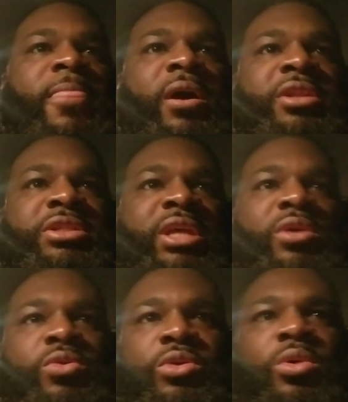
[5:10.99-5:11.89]

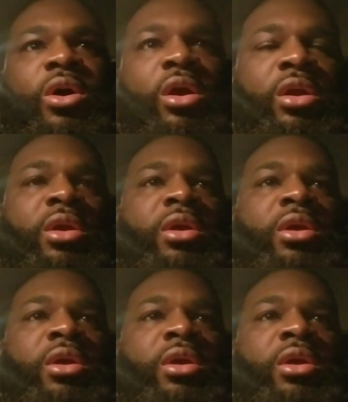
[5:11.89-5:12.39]
Understand who you are,